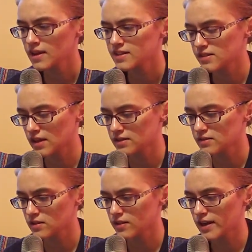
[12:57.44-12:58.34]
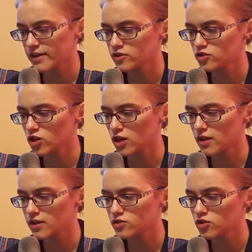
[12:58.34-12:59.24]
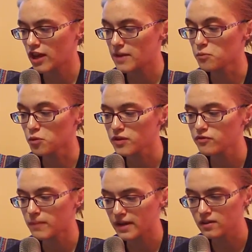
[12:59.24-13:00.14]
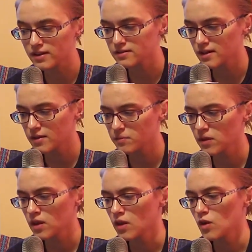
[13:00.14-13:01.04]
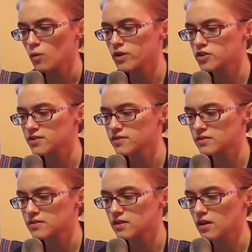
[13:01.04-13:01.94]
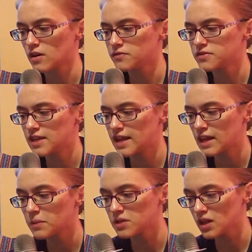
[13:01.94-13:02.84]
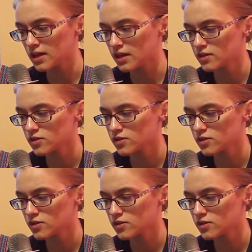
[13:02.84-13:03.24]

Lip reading: It says that John took a brief medical exam, which consisted of taking blood,